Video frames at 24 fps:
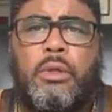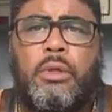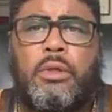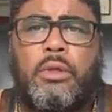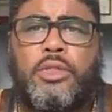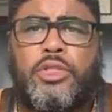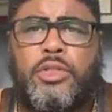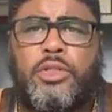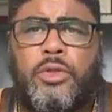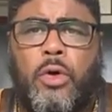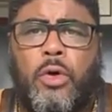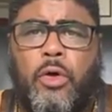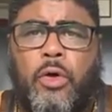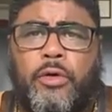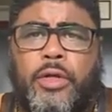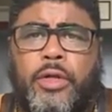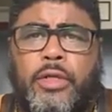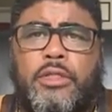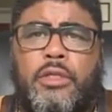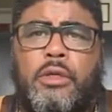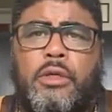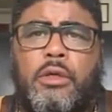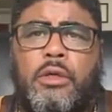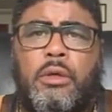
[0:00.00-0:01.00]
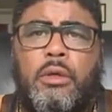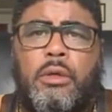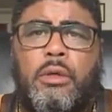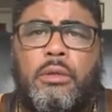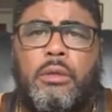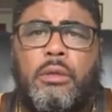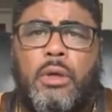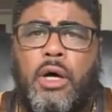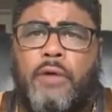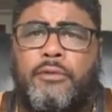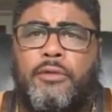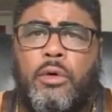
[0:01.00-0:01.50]
stories
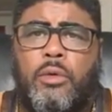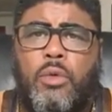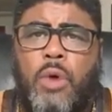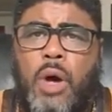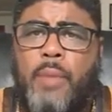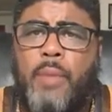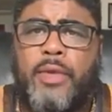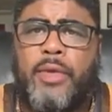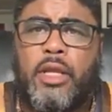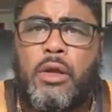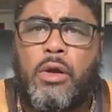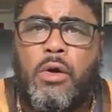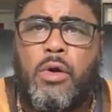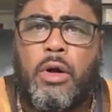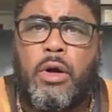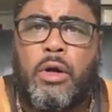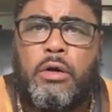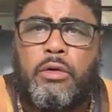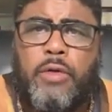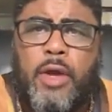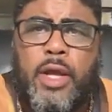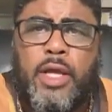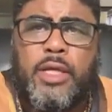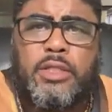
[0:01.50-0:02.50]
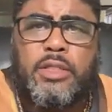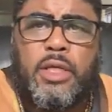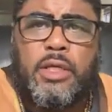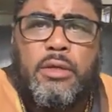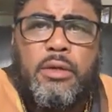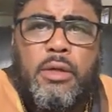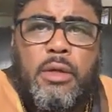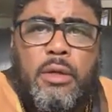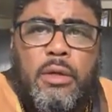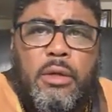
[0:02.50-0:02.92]
of a woman going crazy